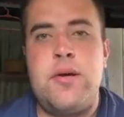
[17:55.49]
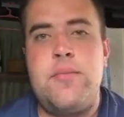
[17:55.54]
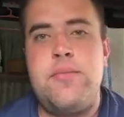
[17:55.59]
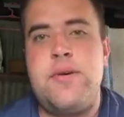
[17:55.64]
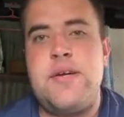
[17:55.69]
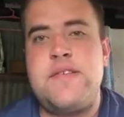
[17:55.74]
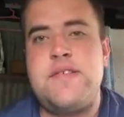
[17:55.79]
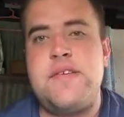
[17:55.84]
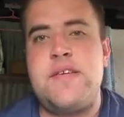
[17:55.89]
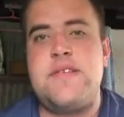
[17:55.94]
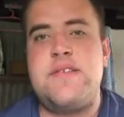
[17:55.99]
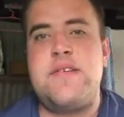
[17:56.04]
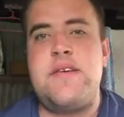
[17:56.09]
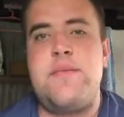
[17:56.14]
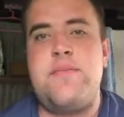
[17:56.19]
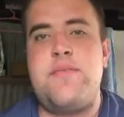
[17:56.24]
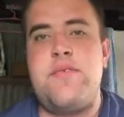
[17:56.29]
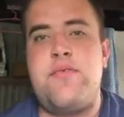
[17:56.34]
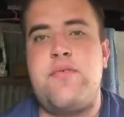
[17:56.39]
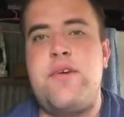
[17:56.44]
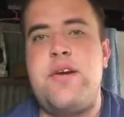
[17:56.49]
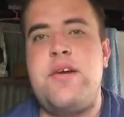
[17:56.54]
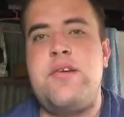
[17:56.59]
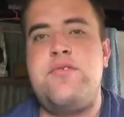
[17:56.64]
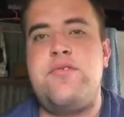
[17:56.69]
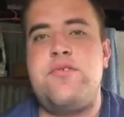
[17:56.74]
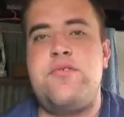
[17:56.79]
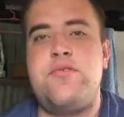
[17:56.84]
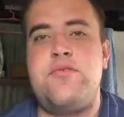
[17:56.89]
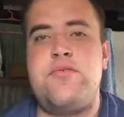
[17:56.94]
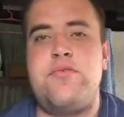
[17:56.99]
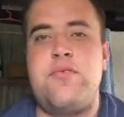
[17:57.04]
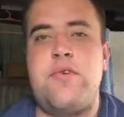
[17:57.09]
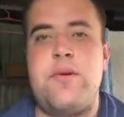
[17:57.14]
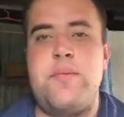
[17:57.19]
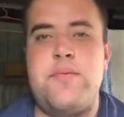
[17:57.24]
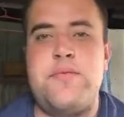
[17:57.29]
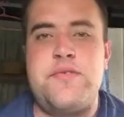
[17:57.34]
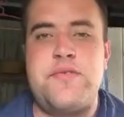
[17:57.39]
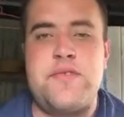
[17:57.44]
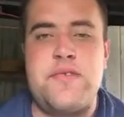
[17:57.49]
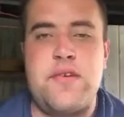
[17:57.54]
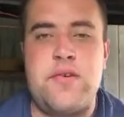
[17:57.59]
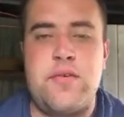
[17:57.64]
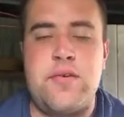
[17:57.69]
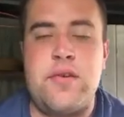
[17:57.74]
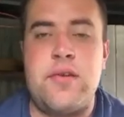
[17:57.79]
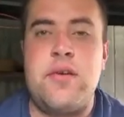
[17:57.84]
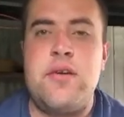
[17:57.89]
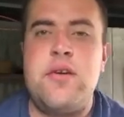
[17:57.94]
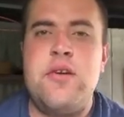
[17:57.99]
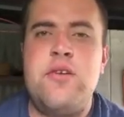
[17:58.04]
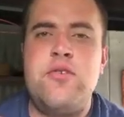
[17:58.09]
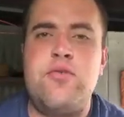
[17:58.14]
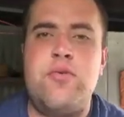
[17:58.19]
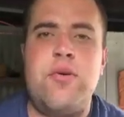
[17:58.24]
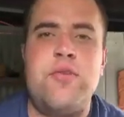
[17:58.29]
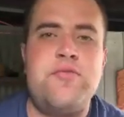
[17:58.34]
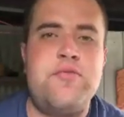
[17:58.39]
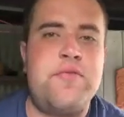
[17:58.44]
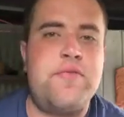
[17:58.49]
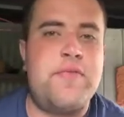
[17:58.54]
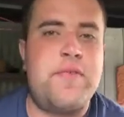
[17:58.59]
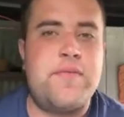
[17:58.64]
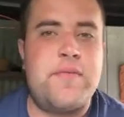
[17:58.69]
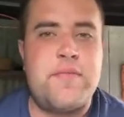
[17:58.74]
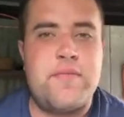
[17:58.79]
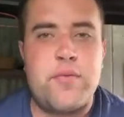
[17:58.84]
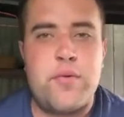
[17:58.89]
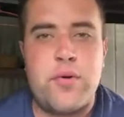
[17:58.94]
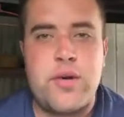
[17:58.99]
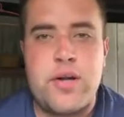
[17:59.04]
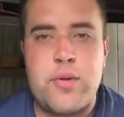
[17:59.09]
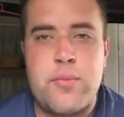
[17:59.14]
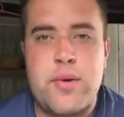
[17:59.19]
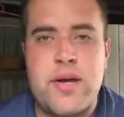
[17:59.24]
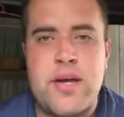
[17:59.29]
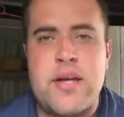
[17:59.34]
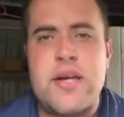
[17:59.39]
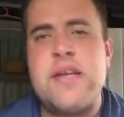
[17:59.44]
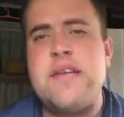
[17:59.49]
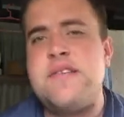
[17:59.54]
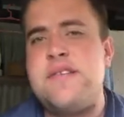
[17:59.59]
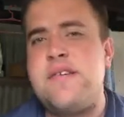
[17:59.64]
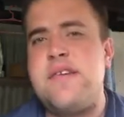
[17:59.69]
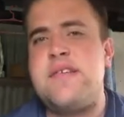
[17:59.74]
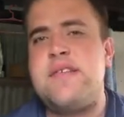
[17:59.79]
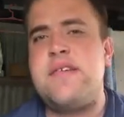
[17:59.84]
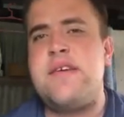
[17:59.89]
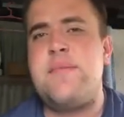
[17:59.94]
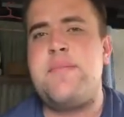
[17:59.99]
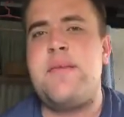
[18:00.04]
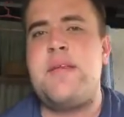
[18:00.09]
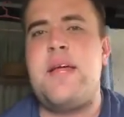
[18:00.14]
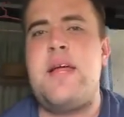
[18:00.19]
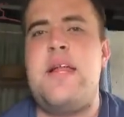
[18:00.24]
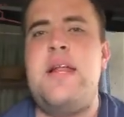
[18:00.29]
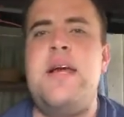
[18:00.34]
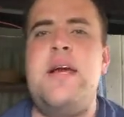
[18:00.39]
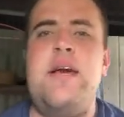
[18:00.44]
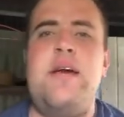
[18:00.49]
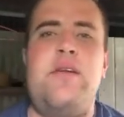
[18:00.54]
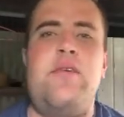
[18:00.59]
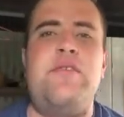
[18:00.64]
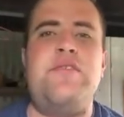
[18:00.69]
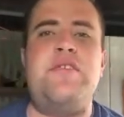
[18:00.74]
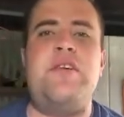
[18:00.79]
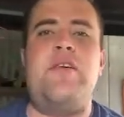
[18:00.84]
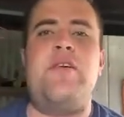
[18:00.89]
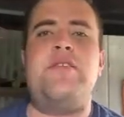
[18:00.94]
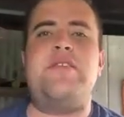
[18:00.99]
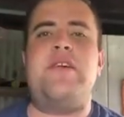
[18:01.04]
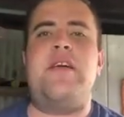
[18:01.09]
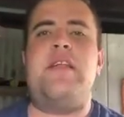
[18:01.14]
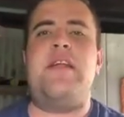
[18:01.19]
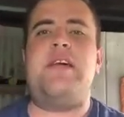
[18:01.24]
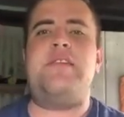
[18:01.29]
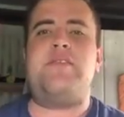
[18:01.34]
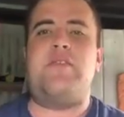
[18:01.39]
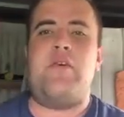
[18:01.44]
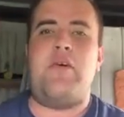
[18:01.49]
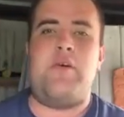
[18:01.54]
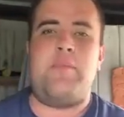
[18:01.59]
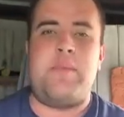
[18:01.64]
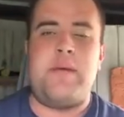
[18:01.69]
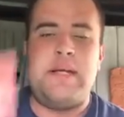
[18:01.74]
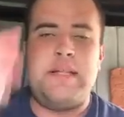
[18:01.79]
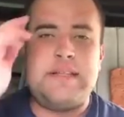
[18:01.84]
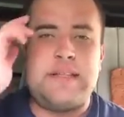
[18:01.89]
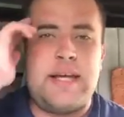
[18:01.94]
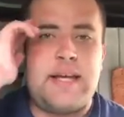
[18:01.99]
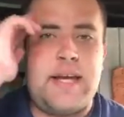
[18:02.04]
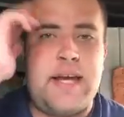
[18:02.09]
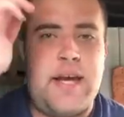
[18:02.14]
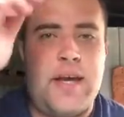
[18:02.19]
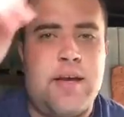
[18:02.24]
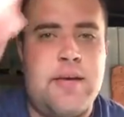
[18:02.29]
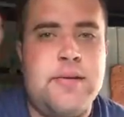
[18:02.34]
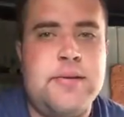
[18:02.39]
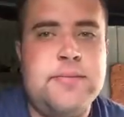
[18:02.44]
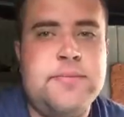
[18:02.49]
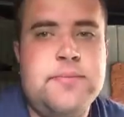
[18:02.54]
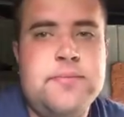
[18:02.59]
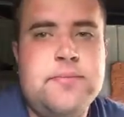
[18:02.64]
Plus, let's get up to 300 subscribers. We're sitting on 254 anyway. So let's get up to that. And I'll see you guys next time. Take care.